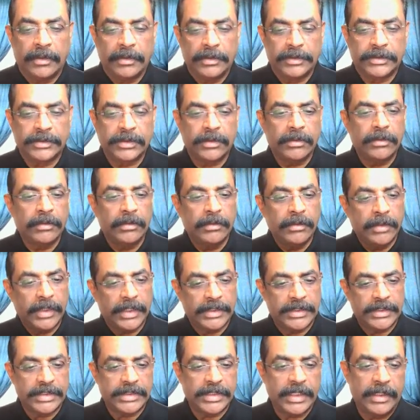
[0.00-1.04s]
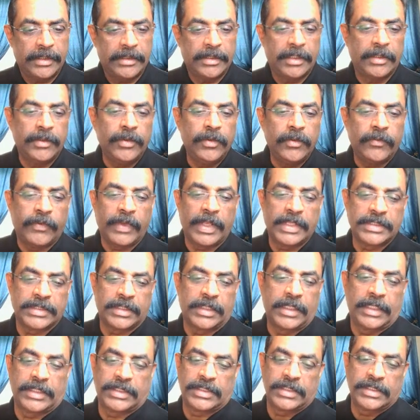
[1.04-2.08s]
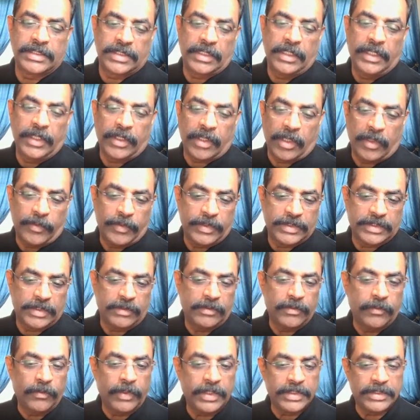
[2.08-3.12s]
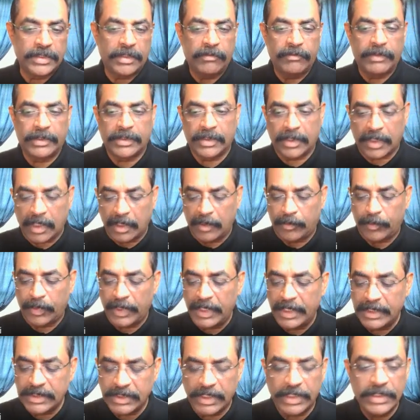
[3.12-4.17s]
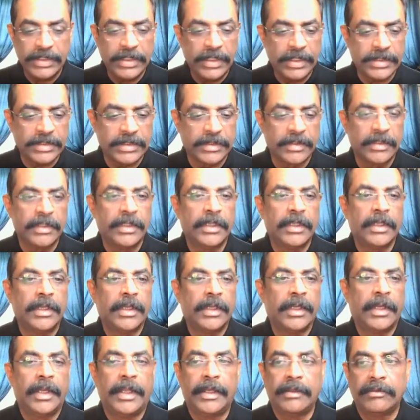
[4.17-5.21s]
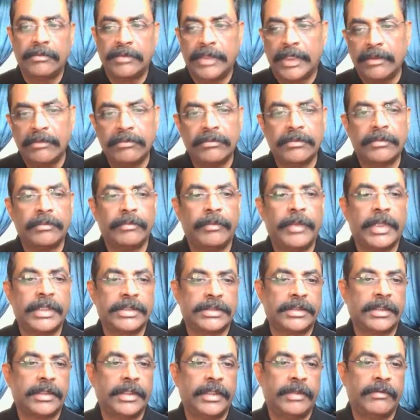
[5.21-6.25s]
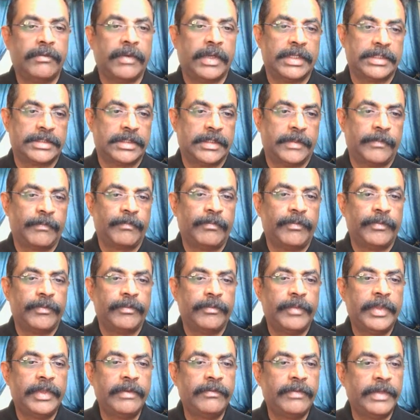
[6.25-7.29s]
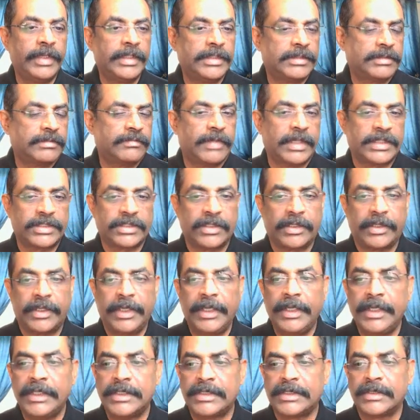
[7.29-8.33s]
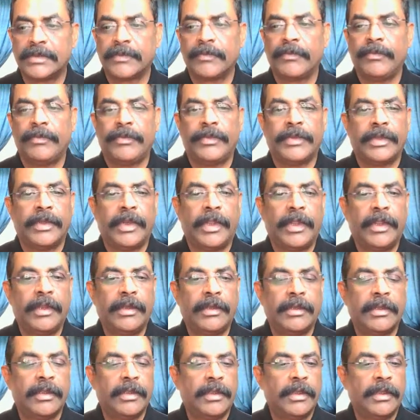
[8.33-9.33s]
So as I said, the new files are essentially copies of the original with calculate changes and makes the read faster. Benefits: faster reads, right?